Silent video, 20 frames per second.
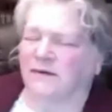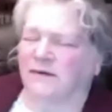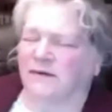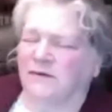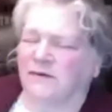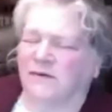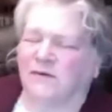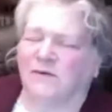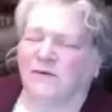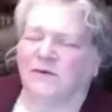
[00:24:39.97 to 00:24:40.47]

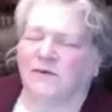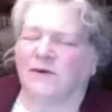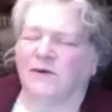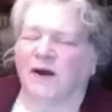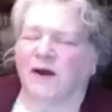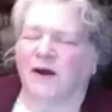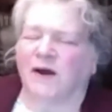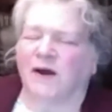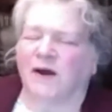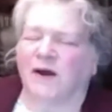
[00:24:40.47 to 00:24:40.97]
you
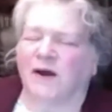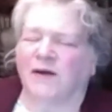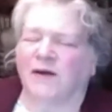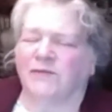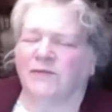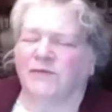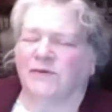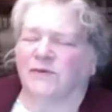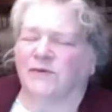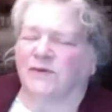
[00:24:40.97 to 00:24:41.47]
have
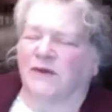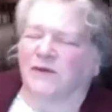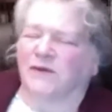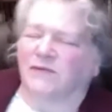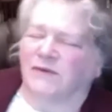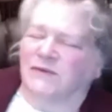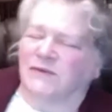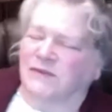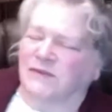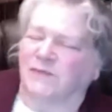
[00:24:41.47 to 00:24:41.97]
to give
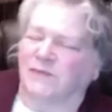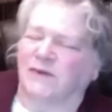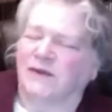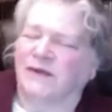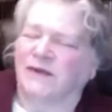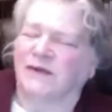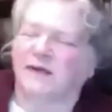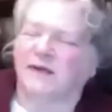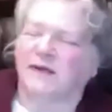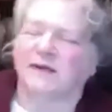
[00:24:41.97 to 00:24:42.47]
us something
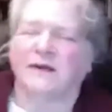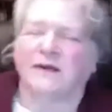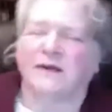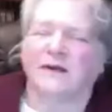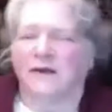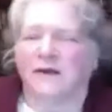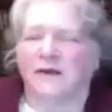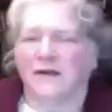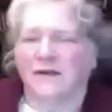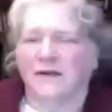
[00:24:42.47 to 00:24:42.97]
to eat.
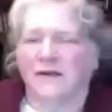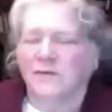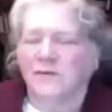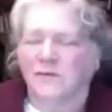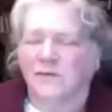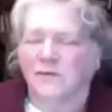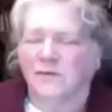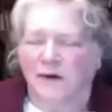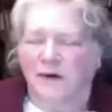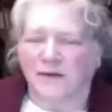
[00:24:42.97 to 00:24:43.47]

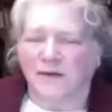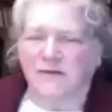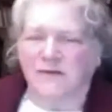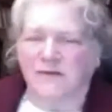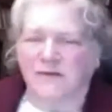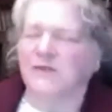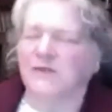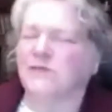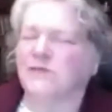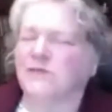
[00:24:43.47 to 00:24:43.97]
You don't
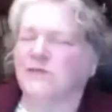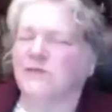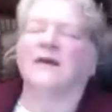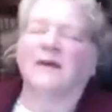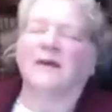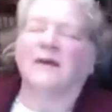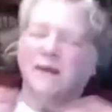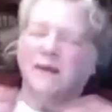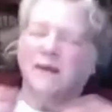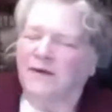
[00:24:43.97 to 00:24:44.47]
want
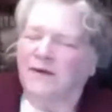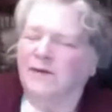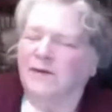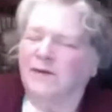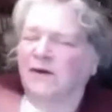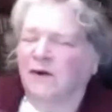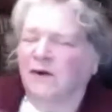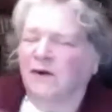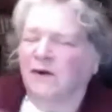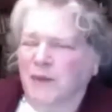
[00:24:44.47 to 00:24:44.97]
something sweet.
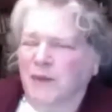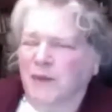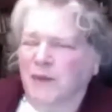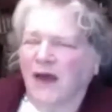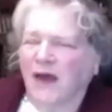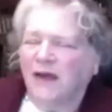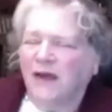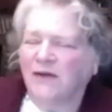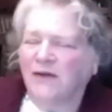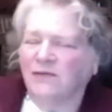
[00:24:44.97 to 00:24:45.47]

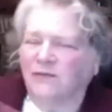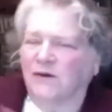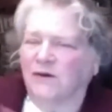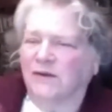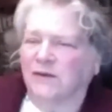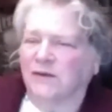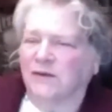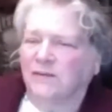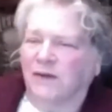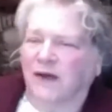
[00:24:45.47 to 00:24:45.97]
It goes
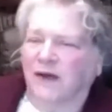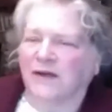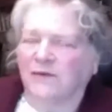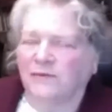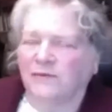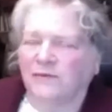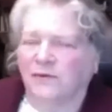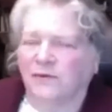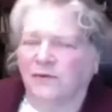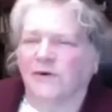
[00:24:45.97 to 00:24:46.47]
back and forth
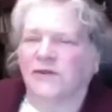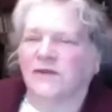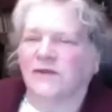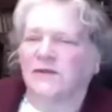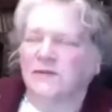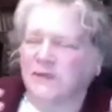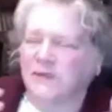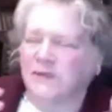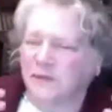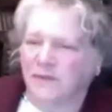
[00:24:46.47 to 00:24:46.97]

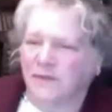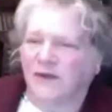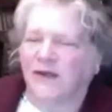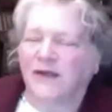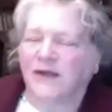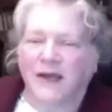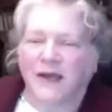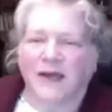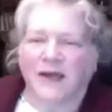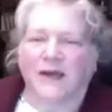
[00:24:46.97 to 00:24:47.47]
till
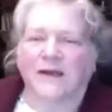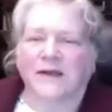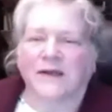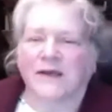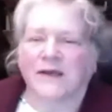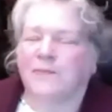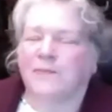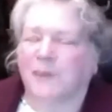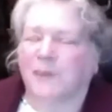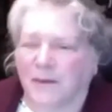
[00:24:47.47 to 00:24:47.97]
somebody
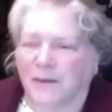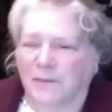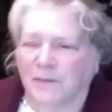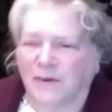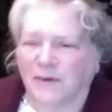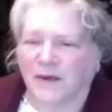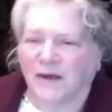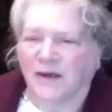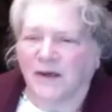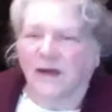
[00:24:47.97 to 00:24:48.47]
can't keep
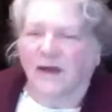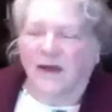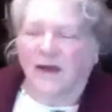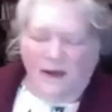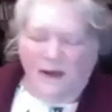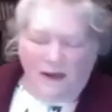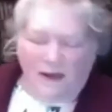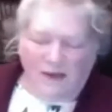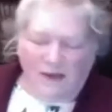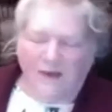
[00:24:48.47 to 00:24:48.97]
up.
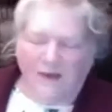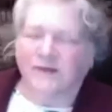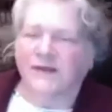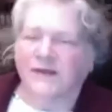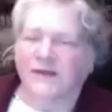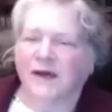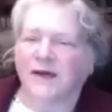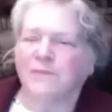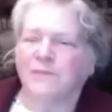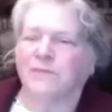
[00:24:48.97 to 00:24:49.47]
And at
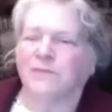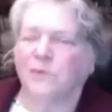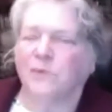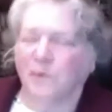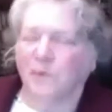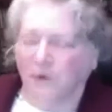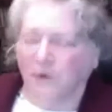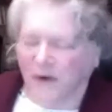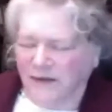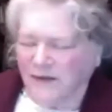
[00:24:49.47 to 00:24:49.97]
that
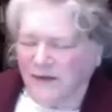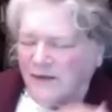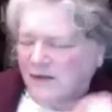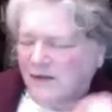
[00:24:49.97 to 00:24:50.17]
point,